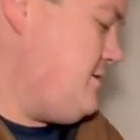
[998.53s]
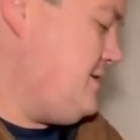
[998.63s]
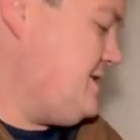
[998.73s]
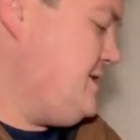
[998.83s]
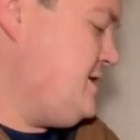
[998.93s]

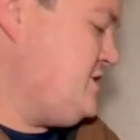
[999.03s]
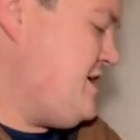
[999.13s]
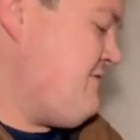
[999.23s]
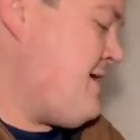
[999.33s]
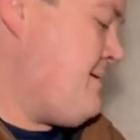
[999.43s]
This is a
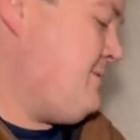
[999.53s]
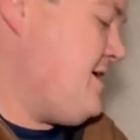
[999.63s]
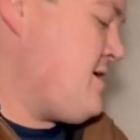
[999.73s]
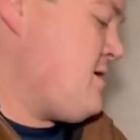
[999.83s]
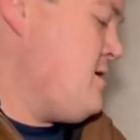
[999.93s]
GFI
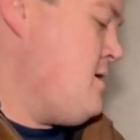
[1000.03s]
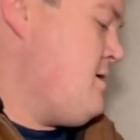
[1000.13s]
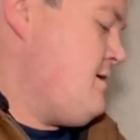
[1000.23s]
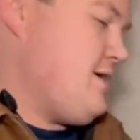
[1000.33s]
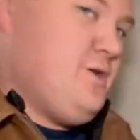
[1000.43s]
plug.
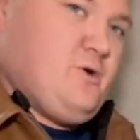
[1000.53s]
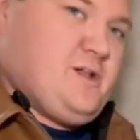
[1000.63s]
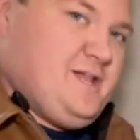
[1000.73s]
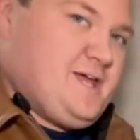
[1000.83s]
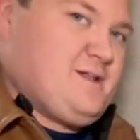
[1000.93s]
It'll
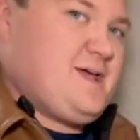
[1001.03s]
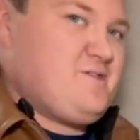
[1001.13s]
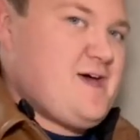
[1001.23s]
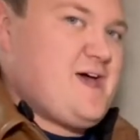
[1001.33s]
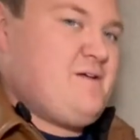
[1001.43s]
click like
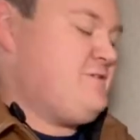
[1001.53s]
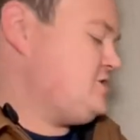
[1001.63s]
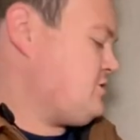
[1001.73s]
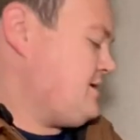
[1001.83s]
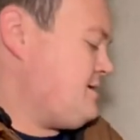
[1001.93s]
that if it
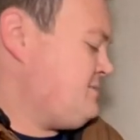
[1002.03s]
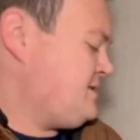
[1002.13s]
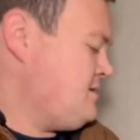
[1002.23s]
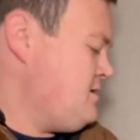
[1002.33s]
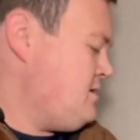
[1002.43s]
trips.
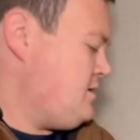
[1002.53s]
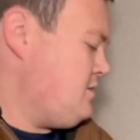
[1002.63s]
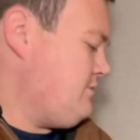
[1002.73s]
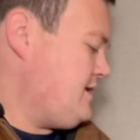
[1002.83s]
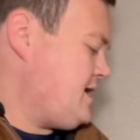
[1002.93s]

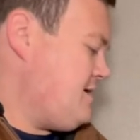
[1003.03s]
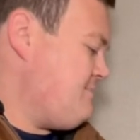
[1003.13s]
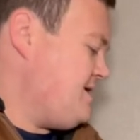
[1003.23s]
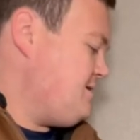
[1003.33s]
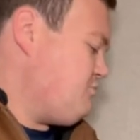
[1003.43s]
You'll want to come
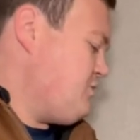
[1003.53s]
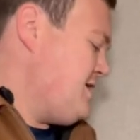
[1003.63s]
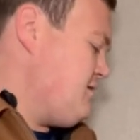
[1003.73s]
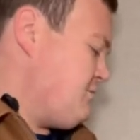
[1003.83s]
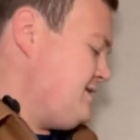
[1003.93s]
in and
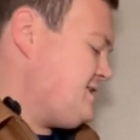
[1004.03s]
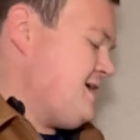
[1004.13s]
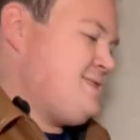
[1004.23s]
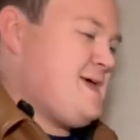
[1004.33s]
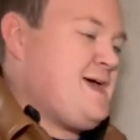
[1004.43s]

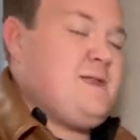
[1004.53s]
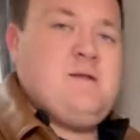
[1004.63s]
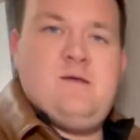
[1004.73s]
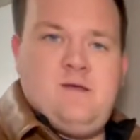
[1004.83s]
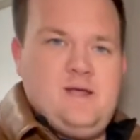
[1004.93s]
reset that,
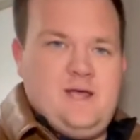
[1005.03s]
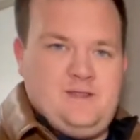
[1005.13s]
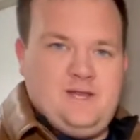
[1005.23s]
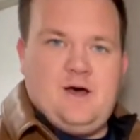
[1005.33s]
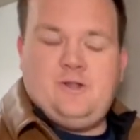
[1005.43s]
and
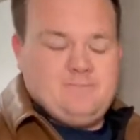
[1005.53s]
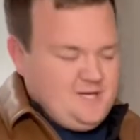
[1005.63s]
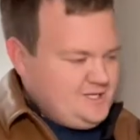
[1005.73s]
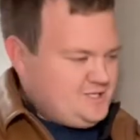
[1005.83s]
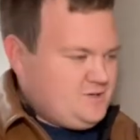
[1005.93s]
then all the
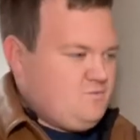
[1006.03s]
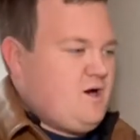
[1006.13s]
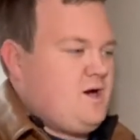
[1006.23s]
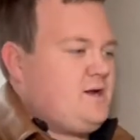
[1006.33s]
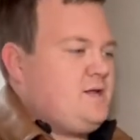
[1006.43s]
plugs should
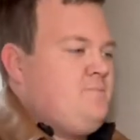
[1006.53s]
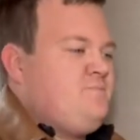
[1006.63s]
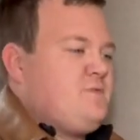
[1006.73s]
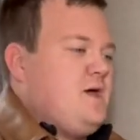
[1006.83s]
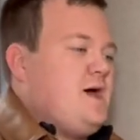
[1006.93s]
work.
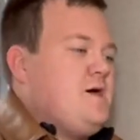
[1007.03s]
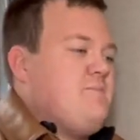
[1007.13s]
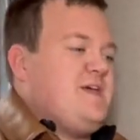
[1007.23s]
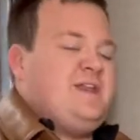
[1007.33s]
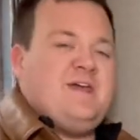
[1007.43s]

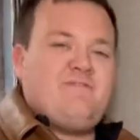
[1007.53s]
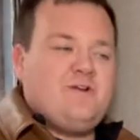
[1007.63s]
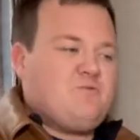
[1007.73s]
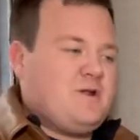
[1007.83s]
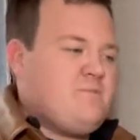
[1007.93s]
In every
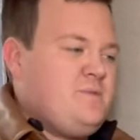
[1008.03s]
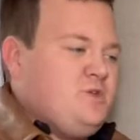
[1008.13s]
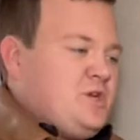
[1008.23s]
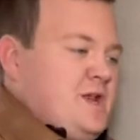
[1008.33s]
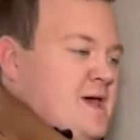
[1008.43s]
room, you
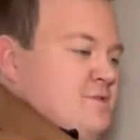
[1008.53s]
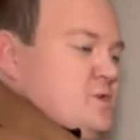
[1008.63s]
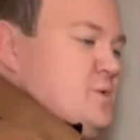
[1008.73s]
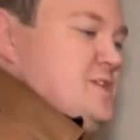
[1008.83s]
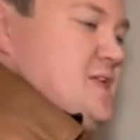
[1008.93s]
should have a
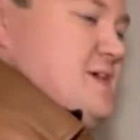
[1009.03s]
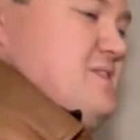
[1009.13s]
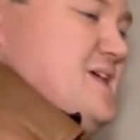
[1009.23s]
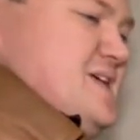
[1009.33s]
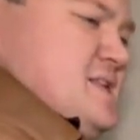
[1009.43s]
switch like
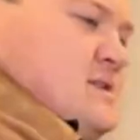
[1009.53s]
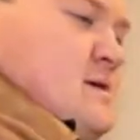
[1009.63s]
this.